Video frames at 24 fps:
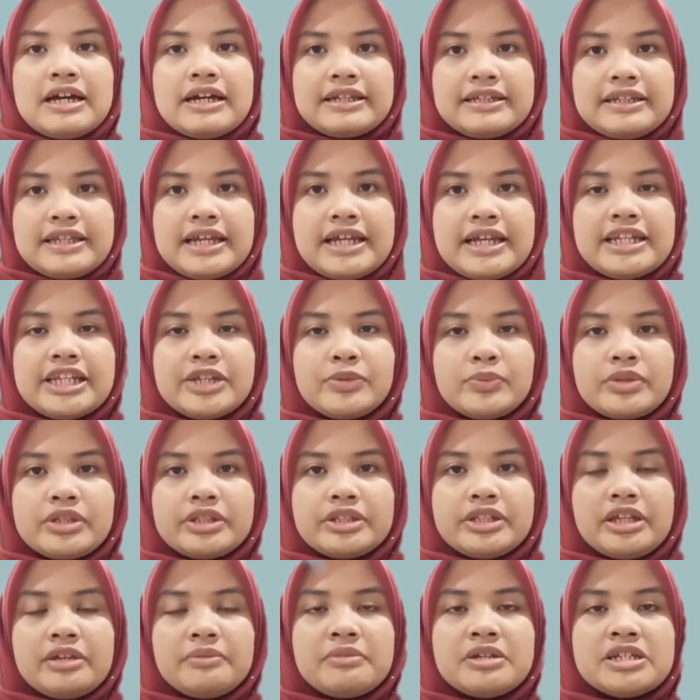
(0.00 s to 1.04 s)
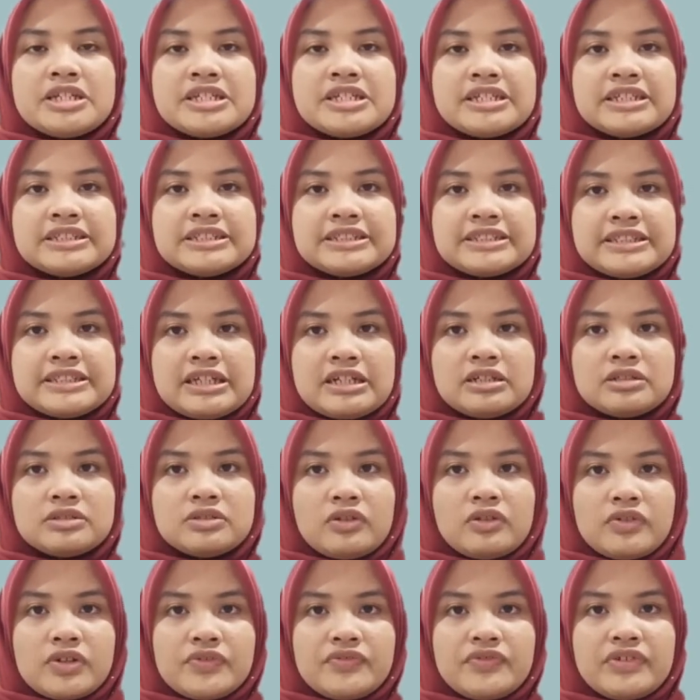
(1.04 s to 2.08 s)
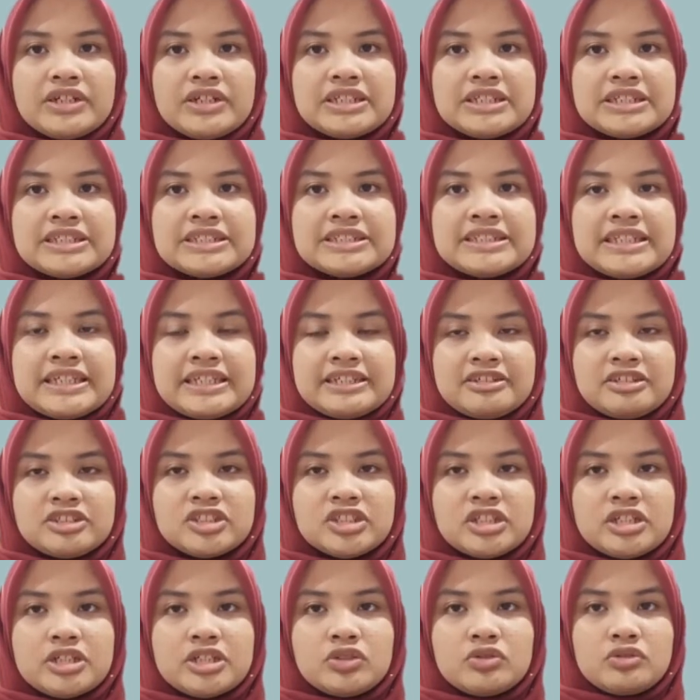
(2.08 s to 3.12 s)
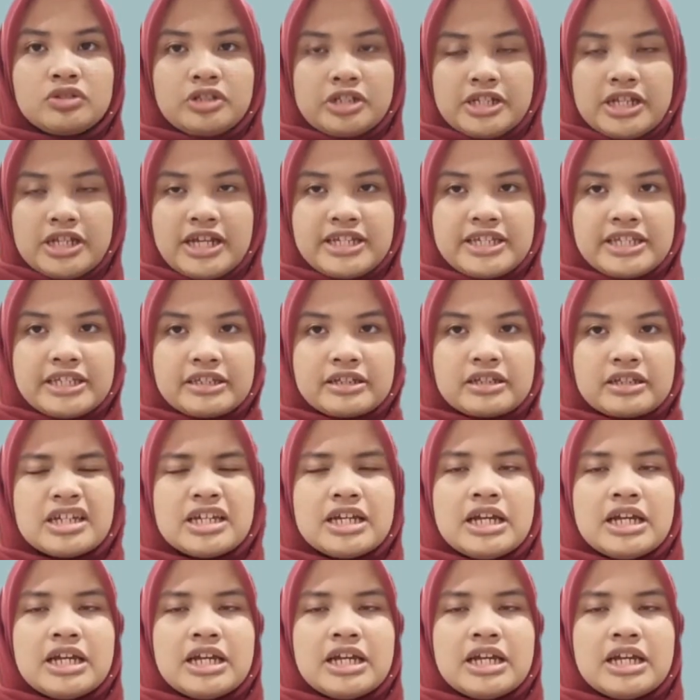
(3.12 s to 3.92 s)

Then it will damage the cells of the fungus and result to the dying.